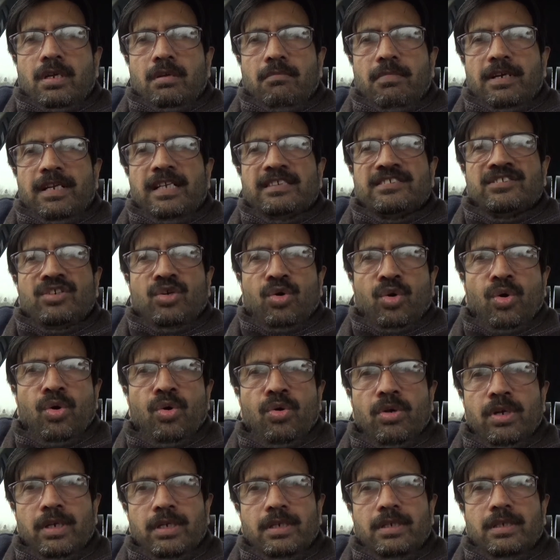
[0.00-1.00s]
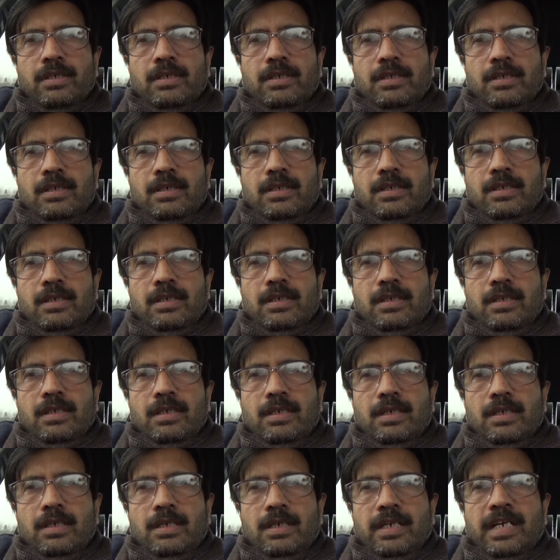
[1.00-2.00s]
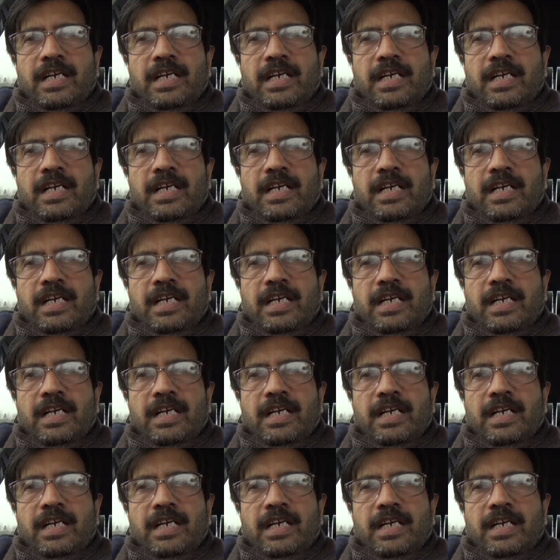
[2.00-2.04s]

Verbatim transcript: But as a whole, uh,